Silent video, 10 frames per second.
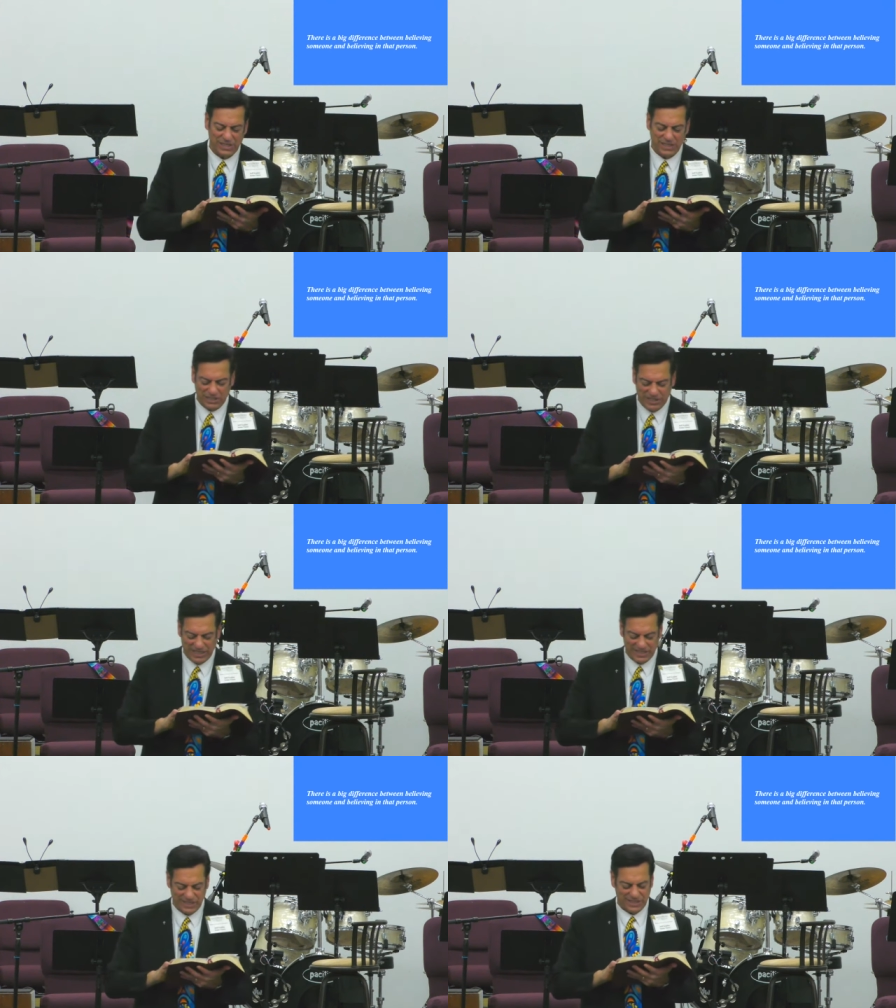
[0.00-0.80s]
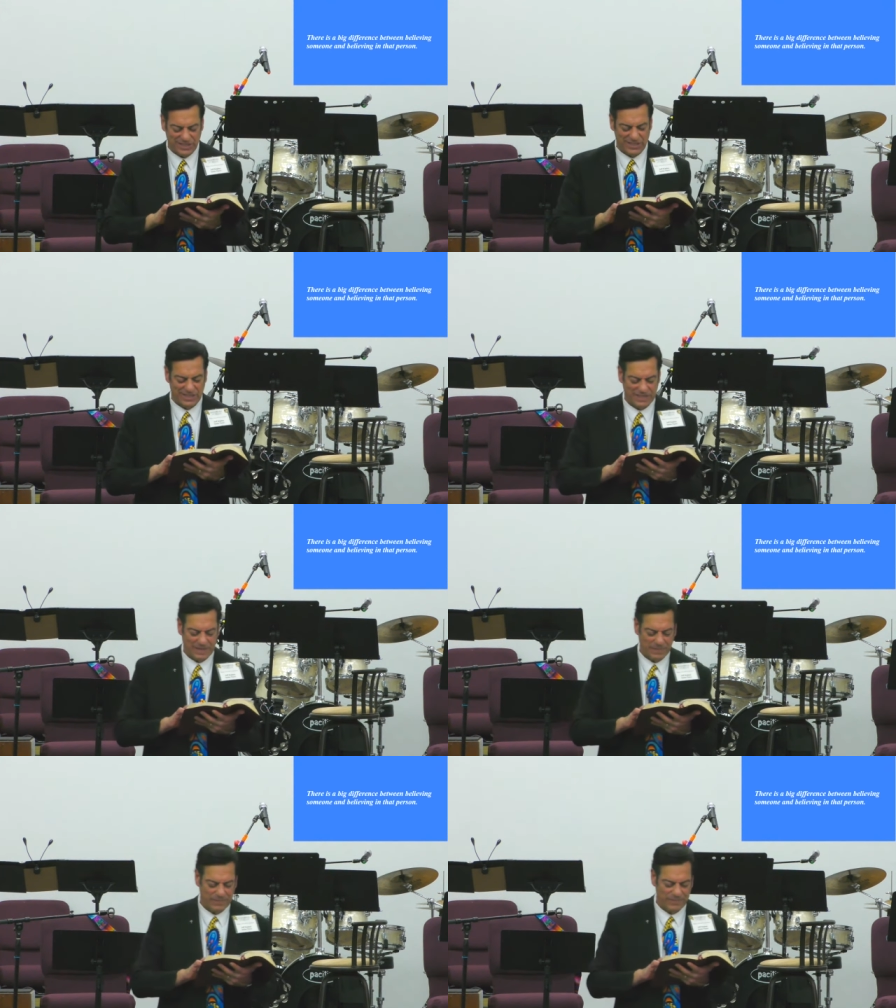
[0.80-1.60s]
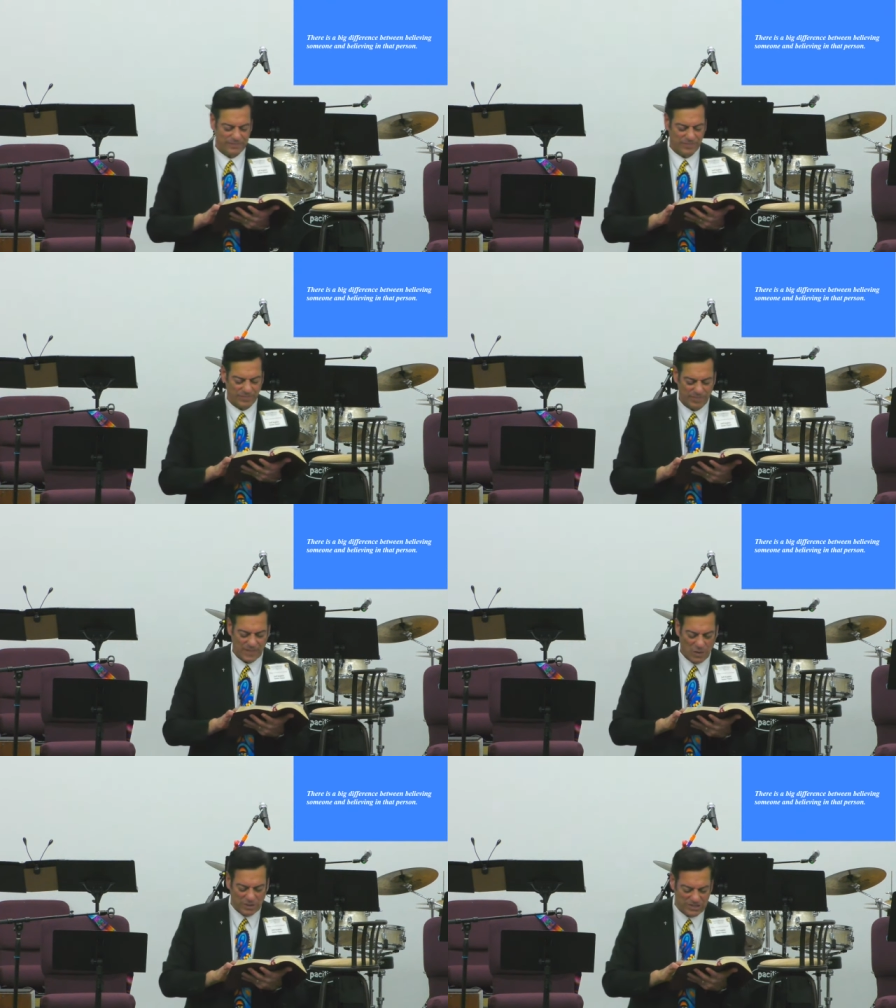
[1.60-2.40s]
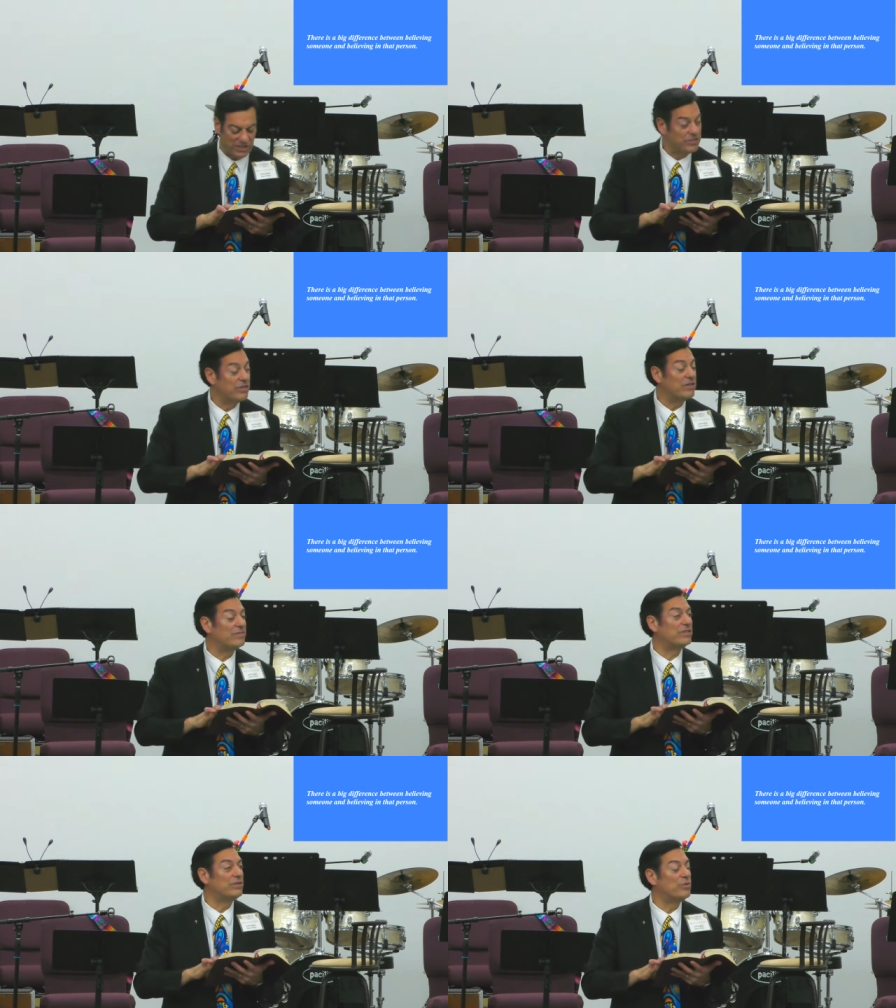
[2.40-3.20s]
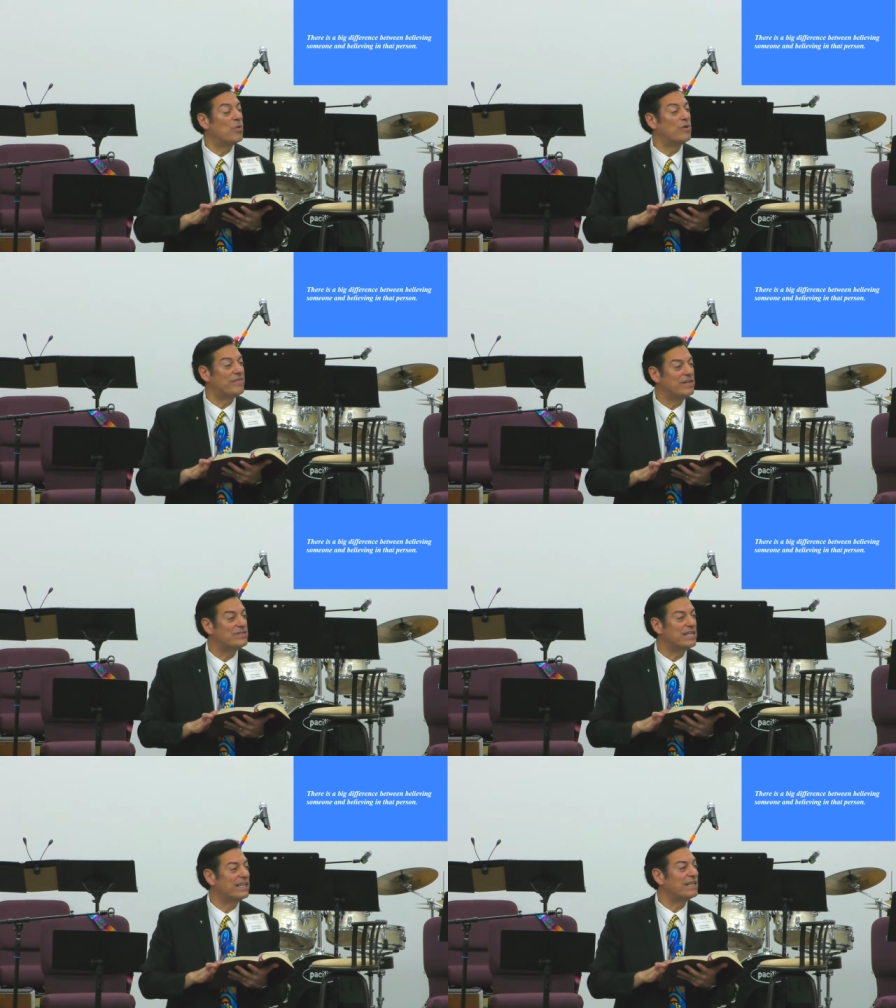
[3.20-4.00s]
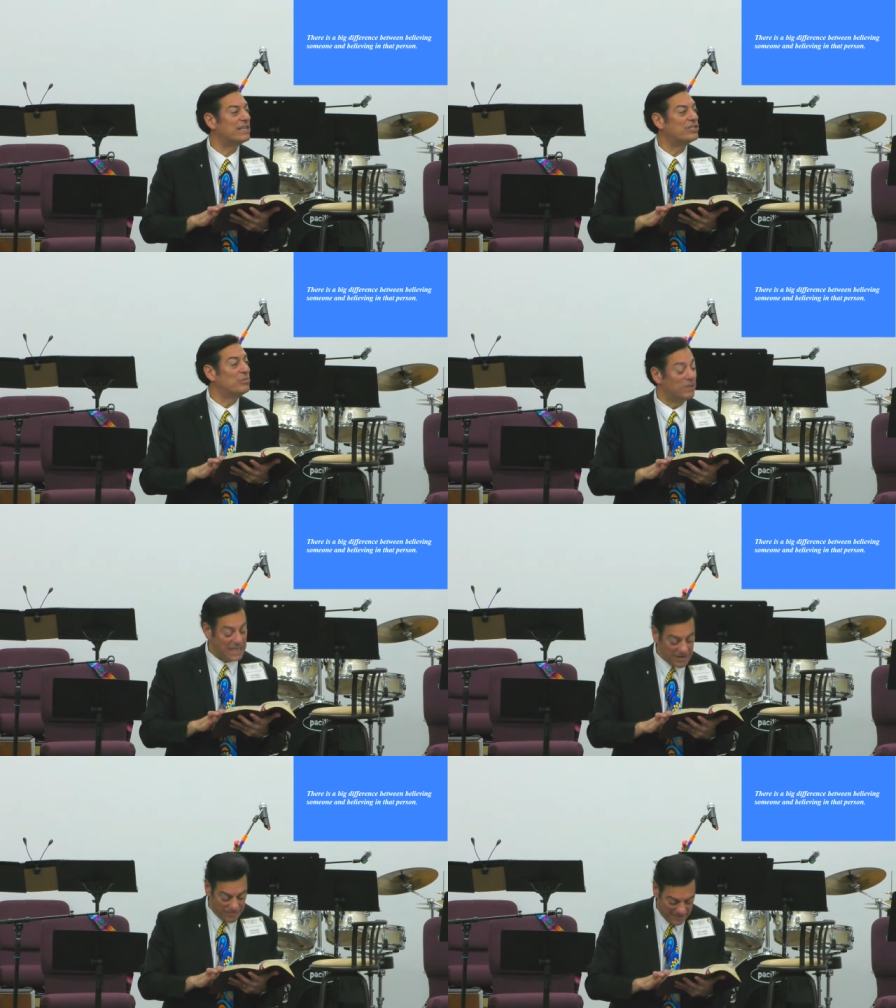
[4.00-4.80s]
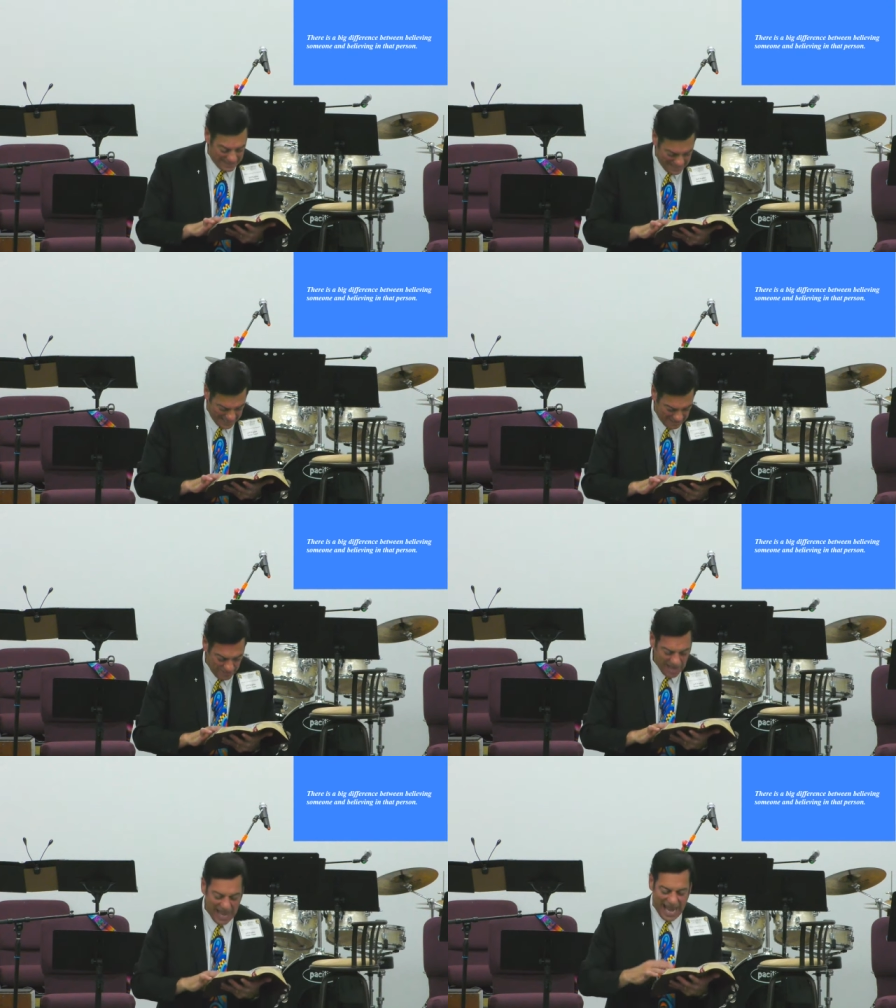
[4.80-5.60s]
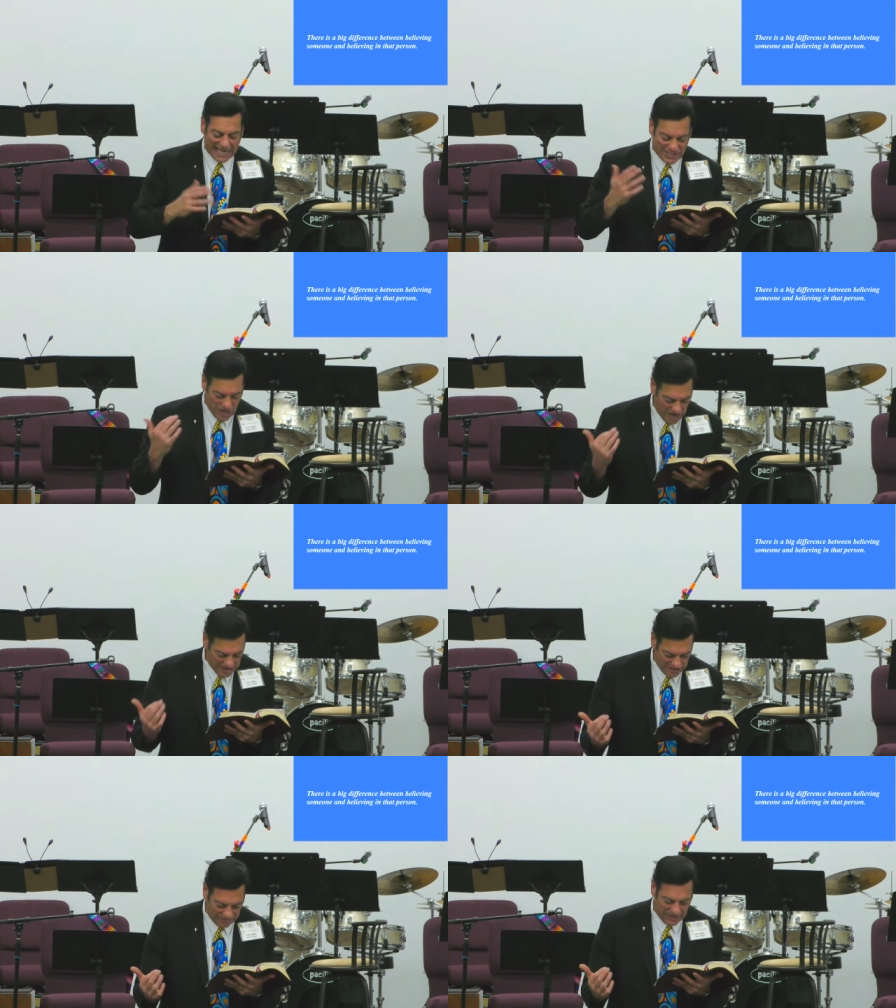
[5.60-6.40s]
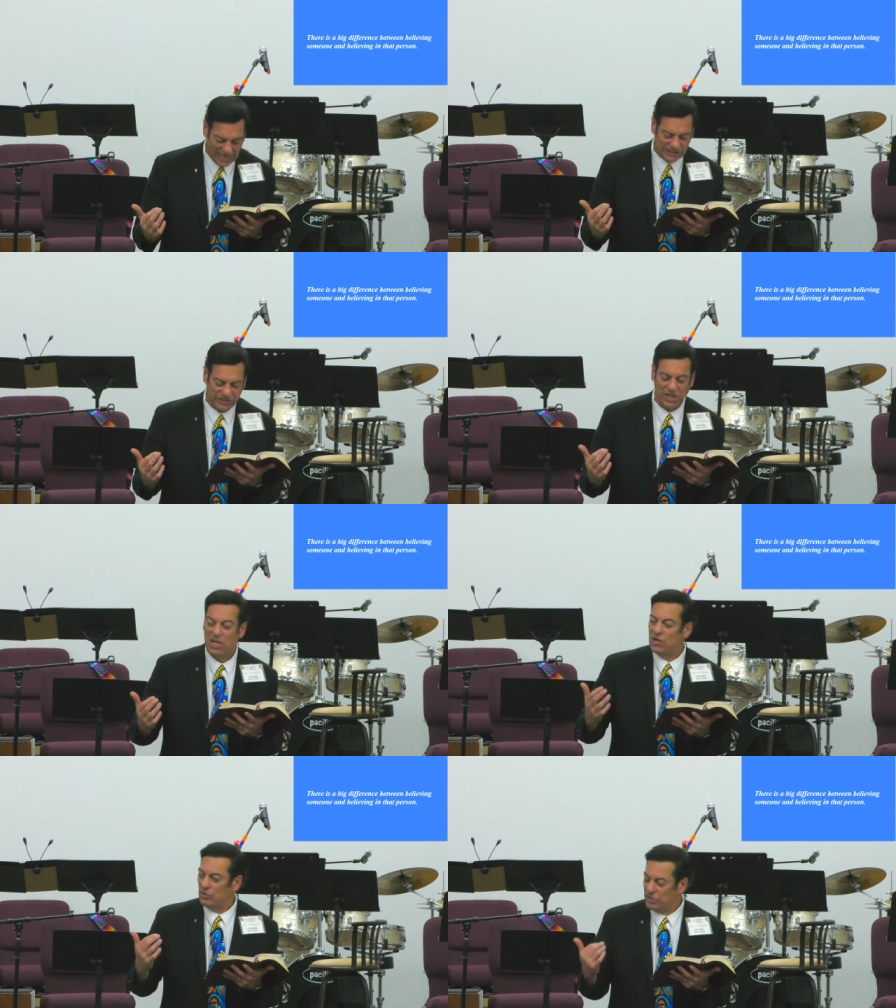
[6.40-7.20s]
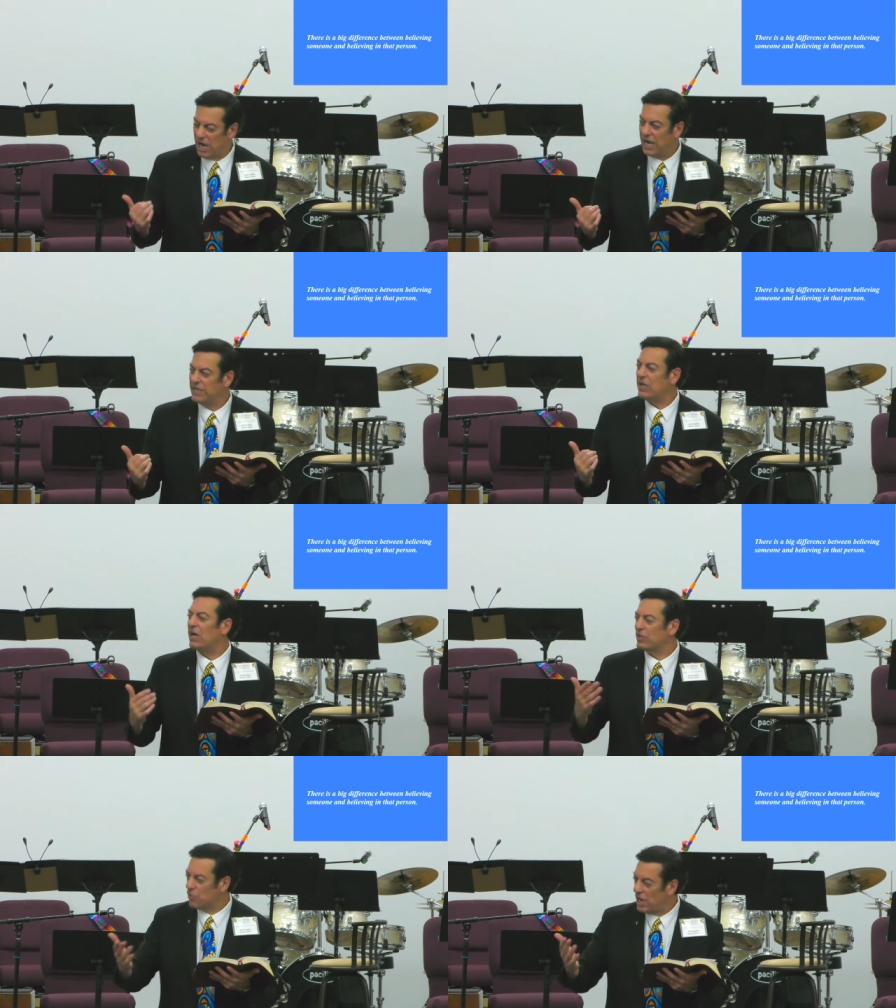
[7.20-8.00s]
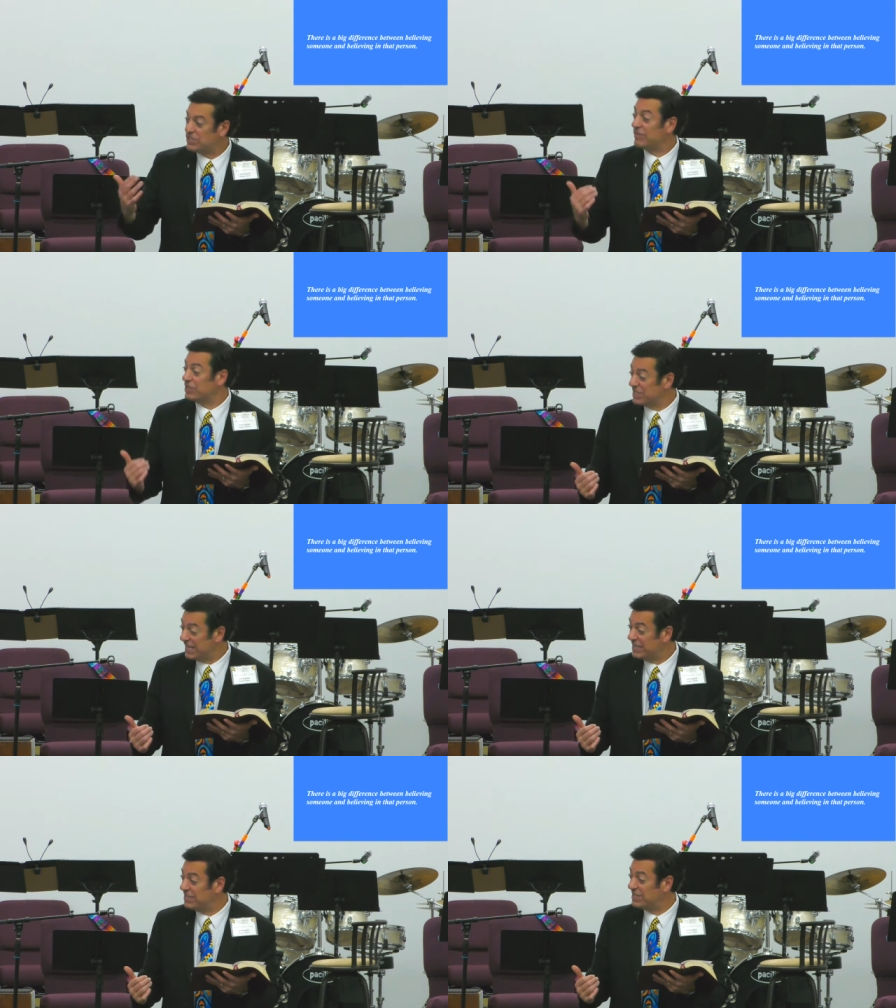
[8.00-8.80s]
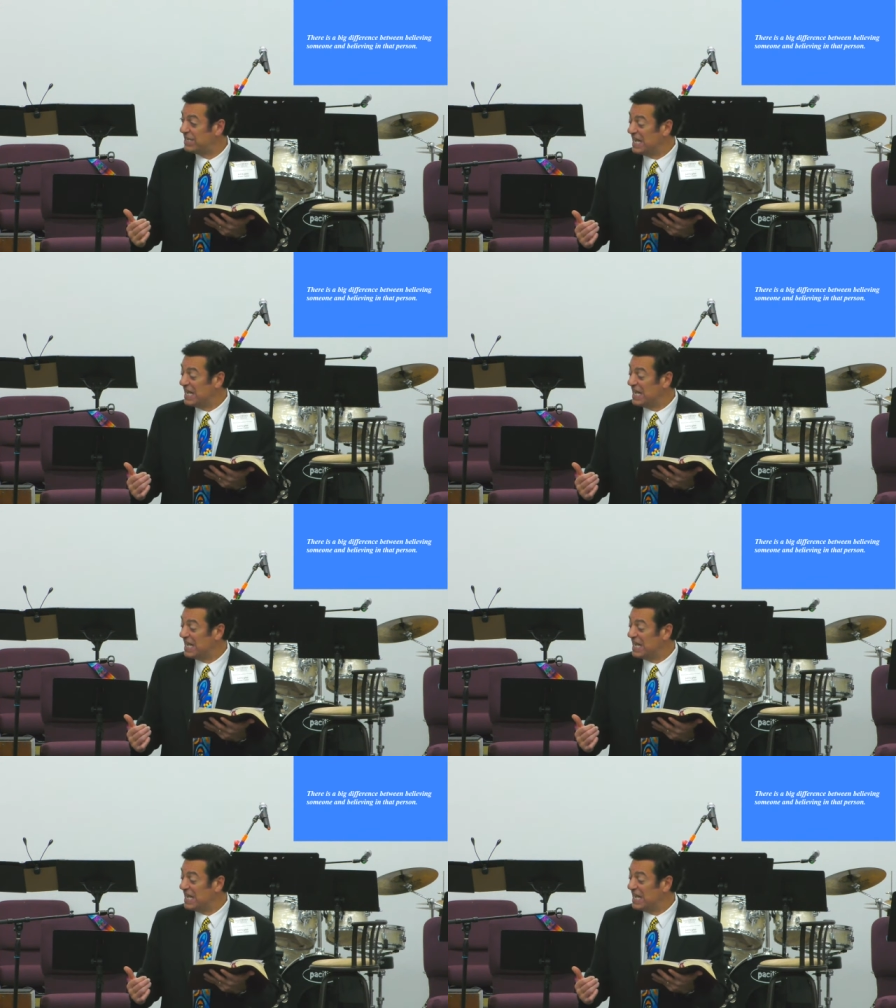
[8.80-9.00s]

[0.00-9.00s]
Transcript: to Jesus? What's the alternative to refusing to believe in him as God in the flesh who died on the cross for your sins,